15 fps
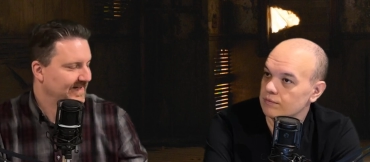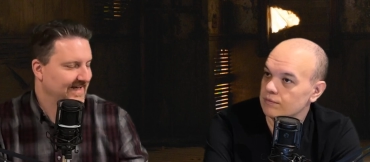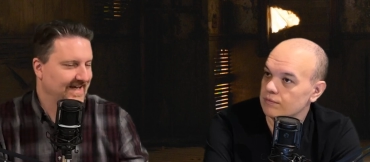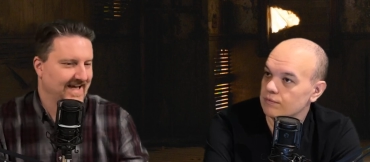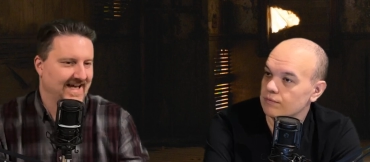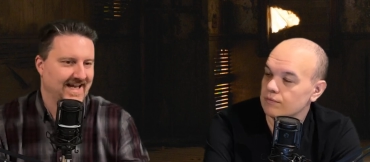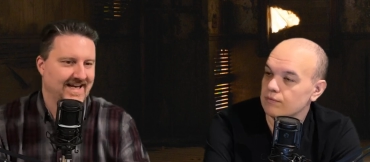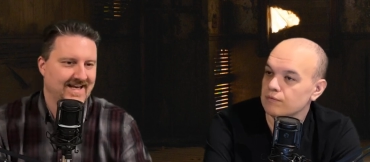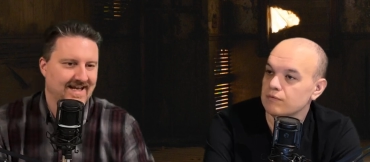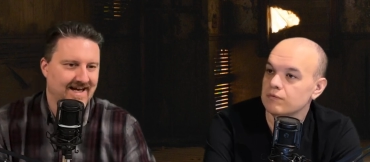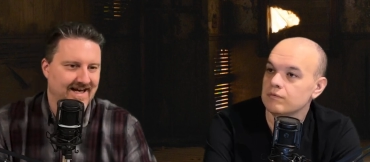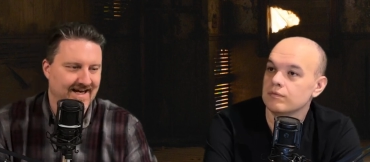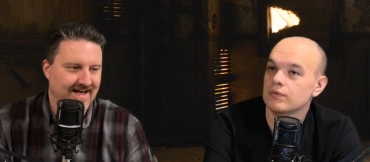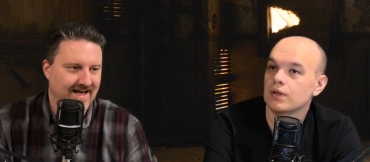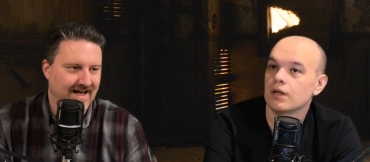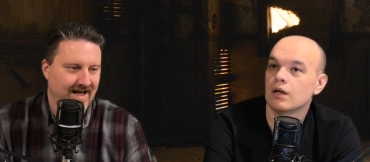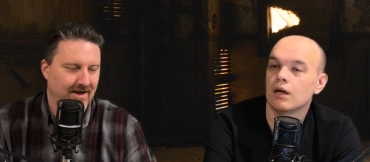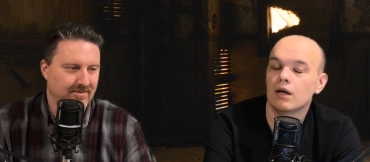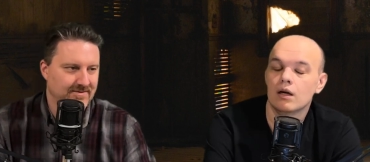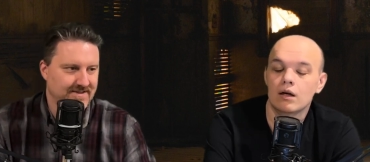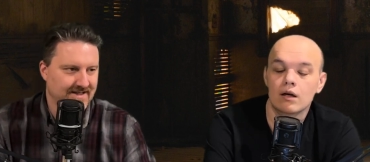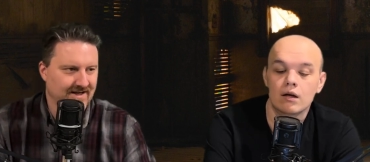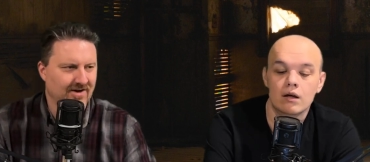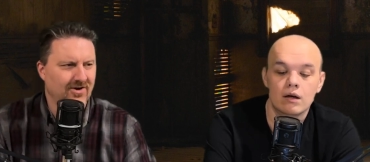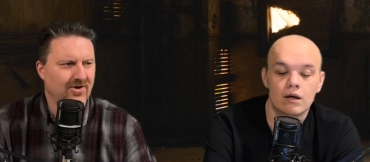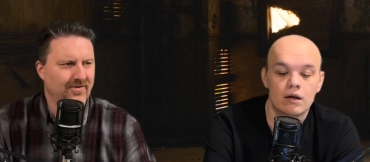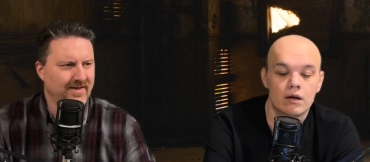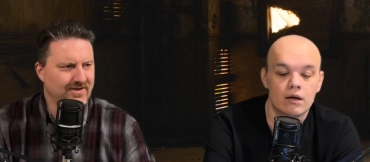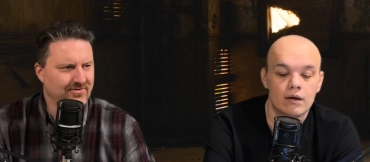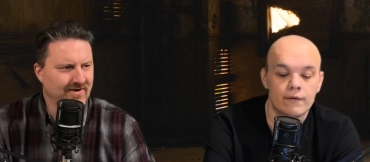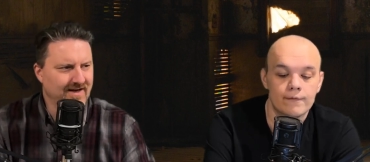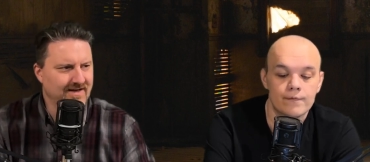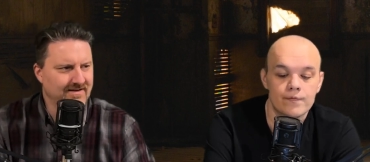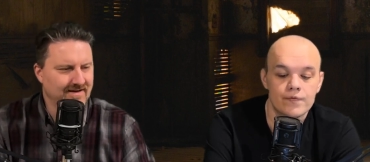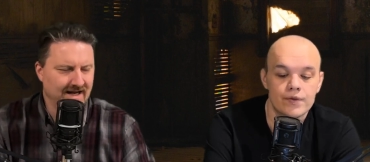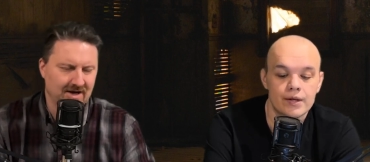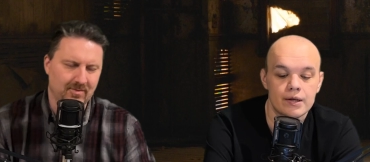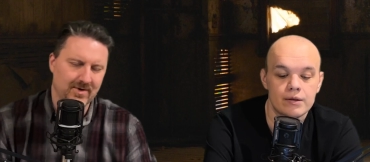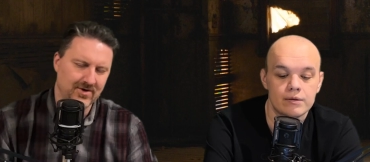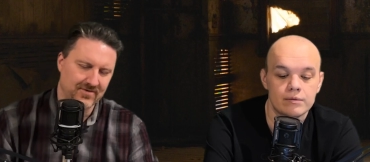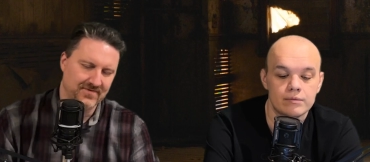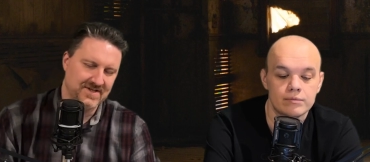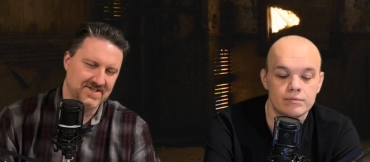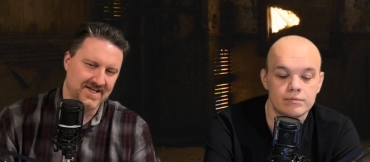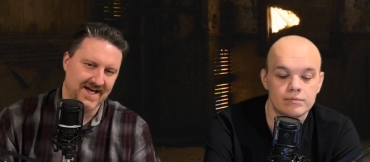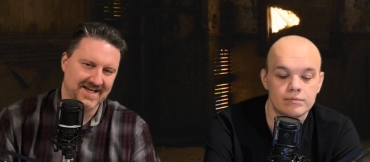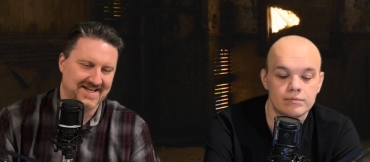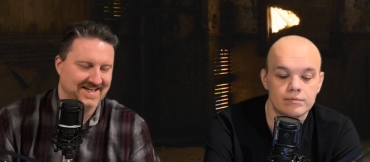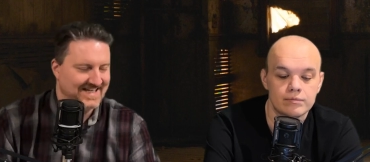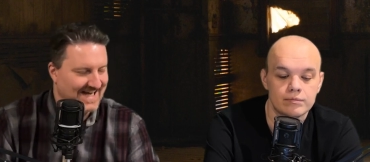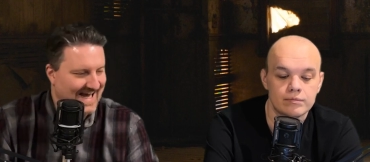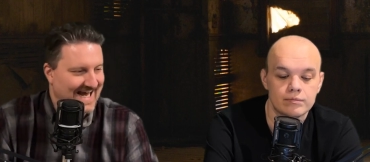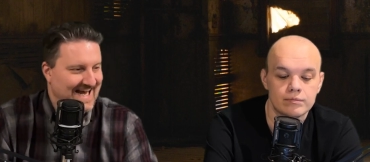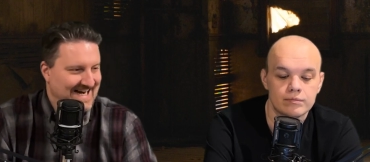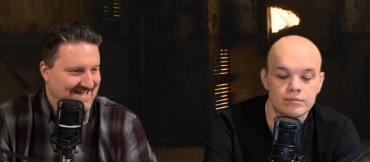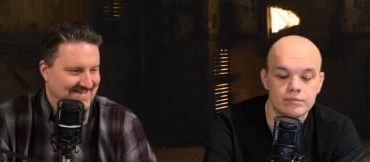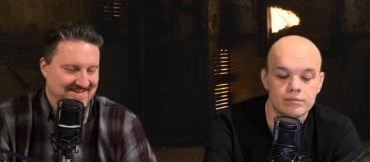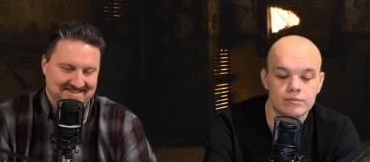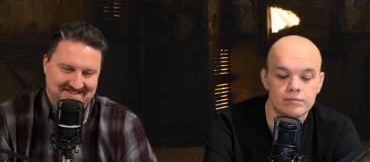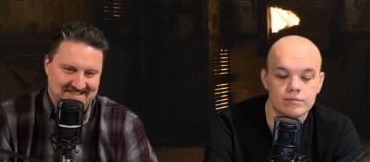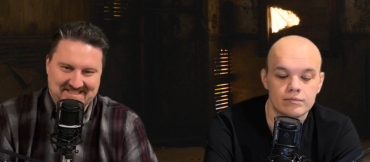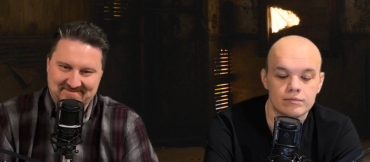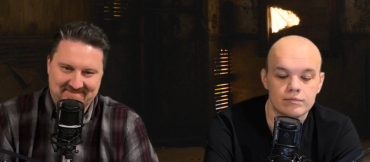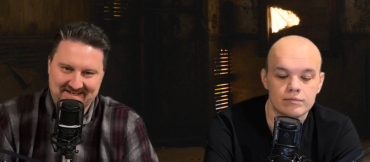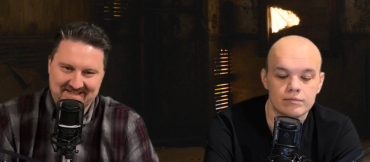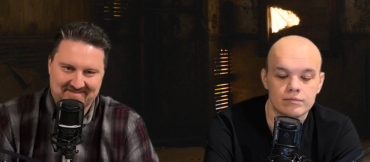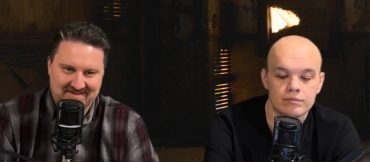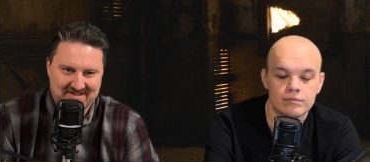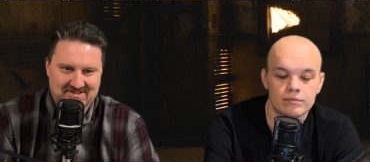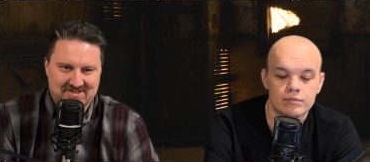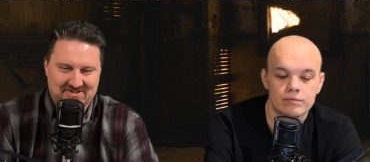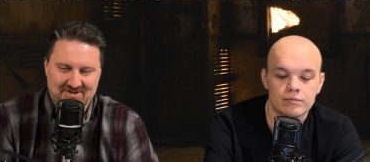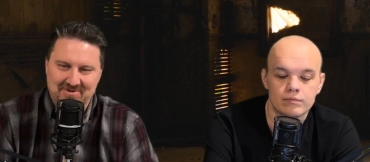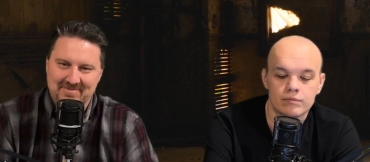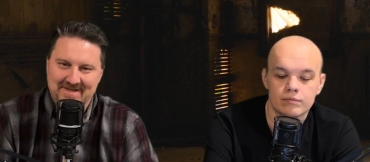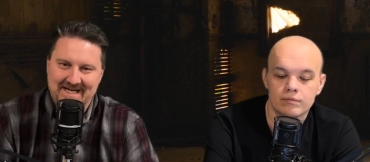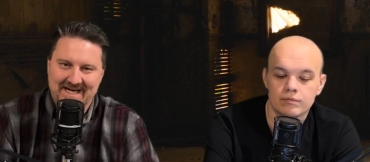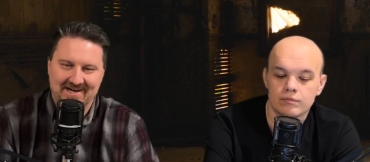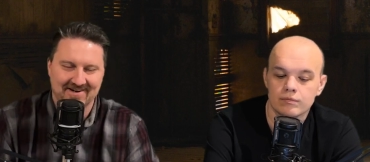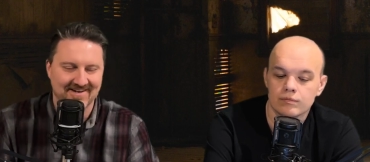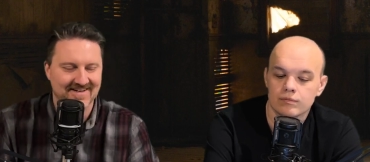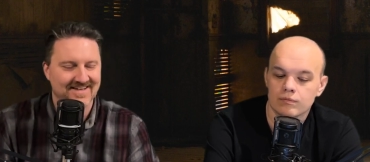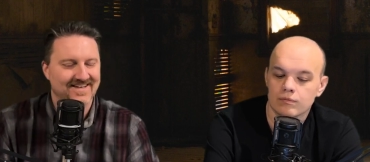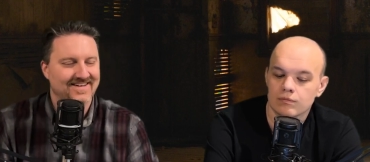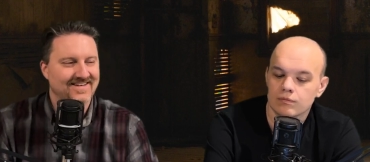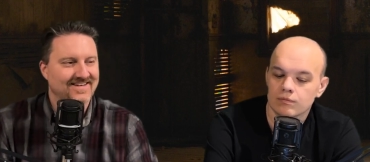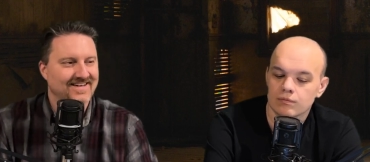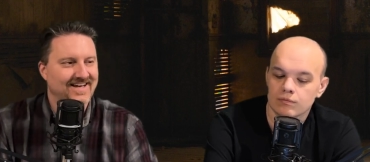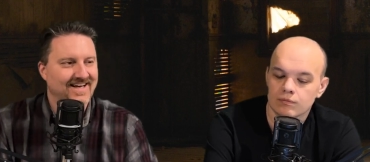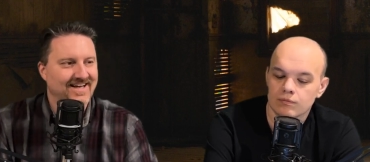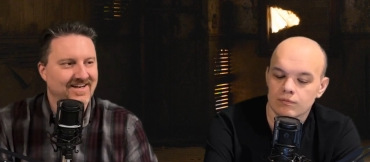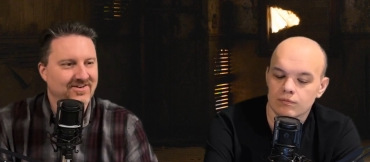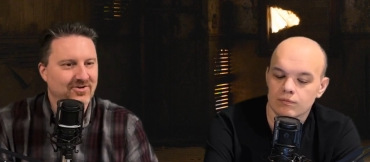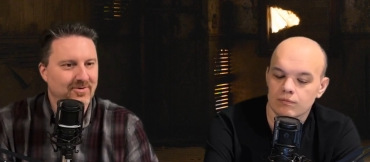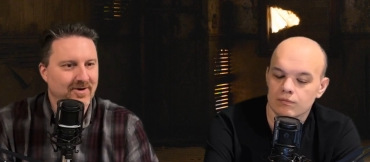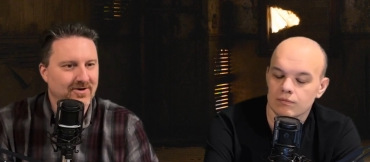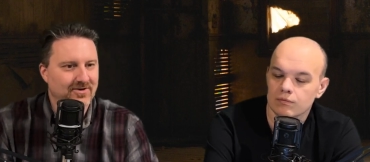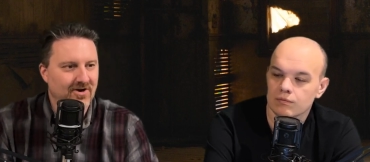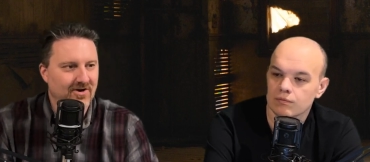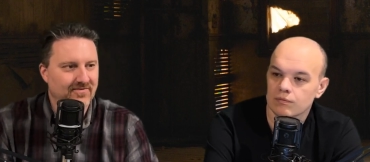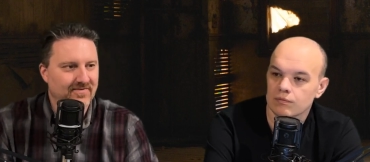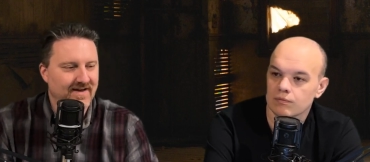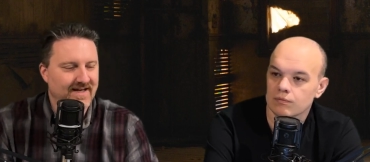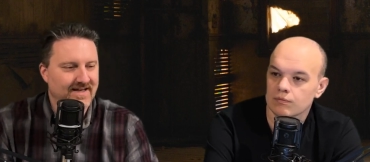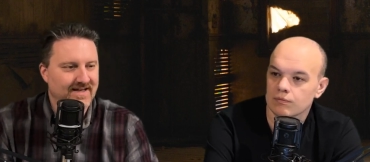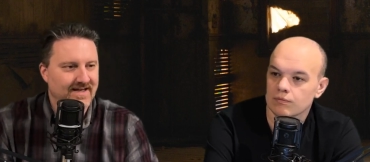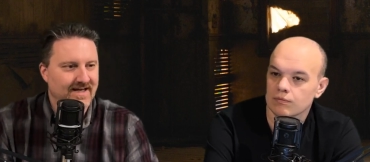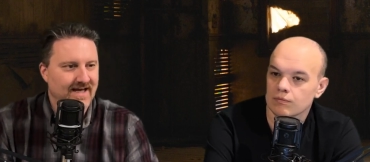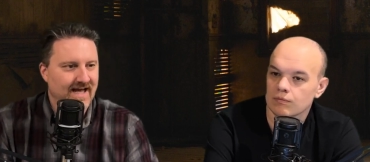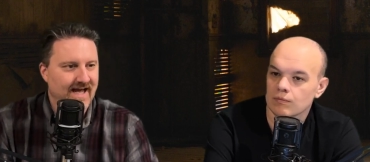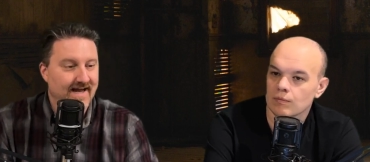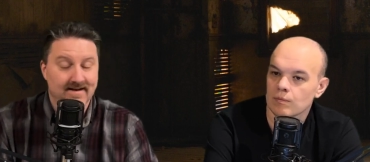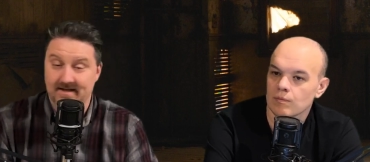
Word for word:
Speaker 1: And uh, I was like, oh, that's right. Hey, I wonder if this guy can act, because he's effectively just a Terminator in Terminator Dark Fate. And